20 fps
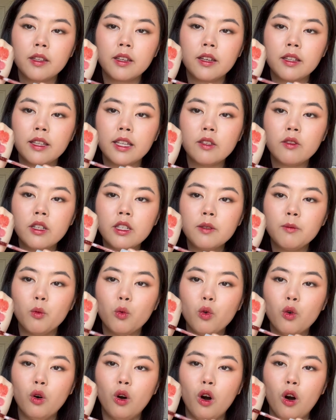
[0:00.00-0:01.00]
This one's
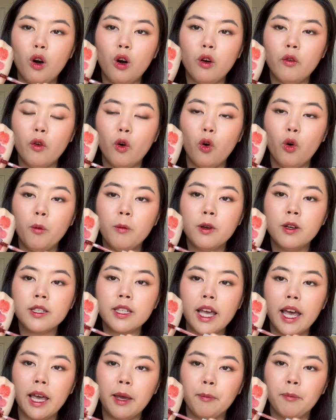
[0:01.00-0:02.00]
more of almost
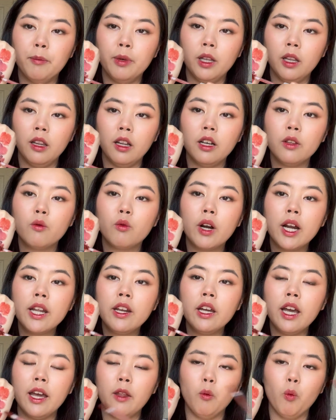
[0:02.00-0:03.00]
a blood red
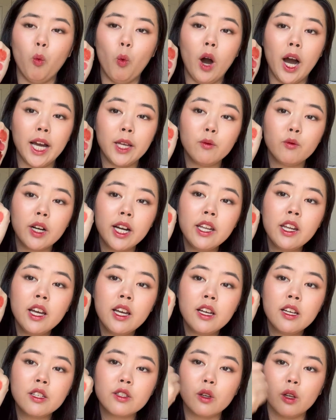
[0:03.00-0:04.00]
and wine red,
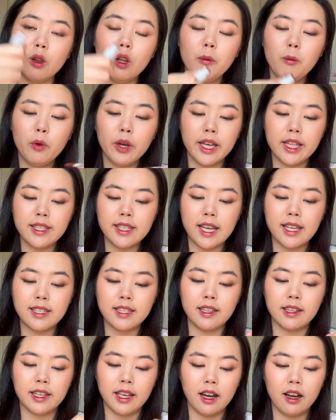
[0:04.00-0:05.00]
so a lot more intense than
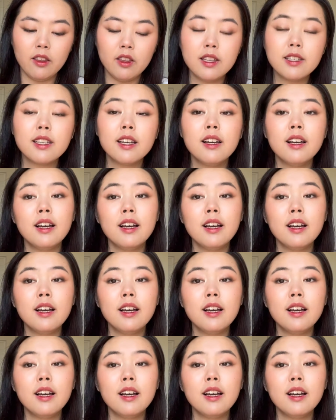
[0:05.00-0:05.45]
the others.